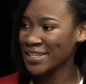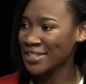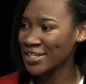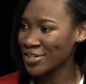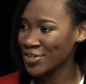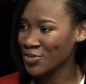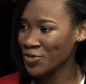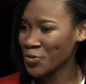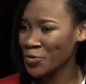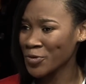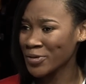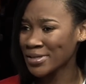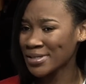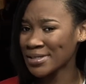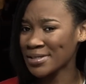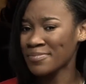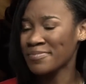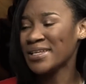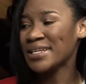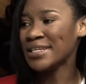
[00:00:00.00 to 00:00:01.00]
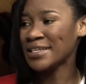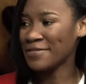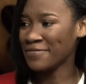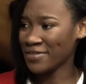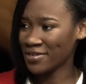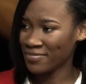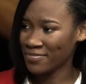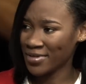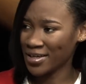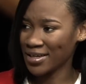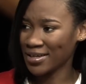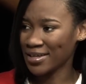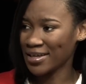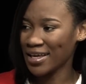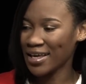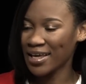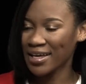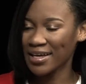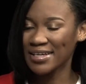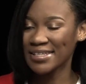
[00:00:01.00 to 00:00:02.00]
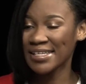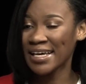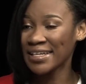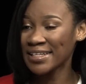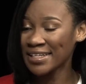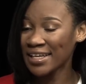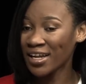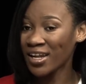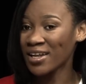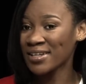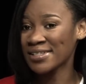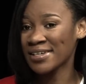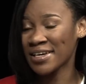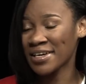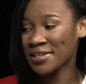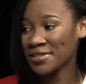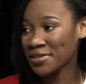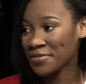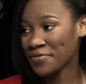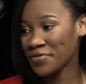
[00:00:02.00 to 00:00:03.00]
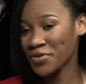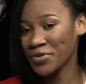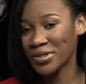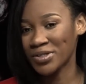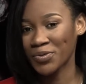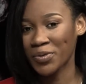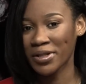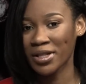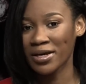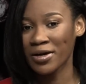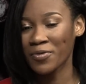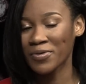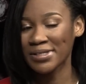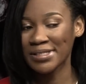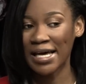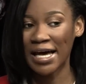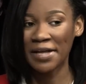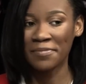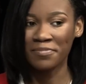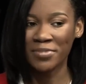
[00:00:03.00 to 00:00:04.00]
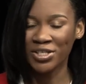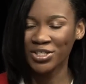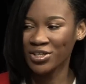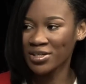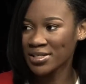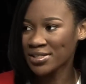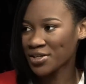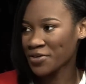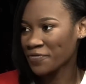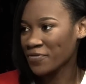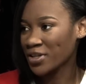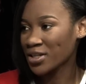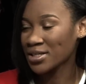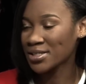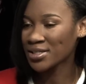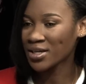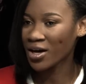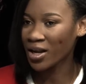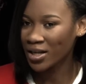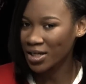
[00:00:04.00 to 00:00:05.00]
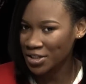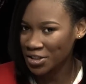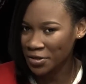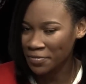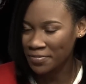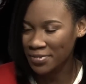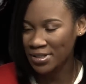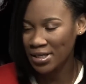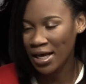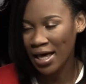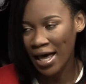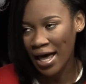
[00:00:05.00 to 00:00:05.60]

the schools to believe in me, because I did a lot of interviews, whether it was admissions or for the scholarships.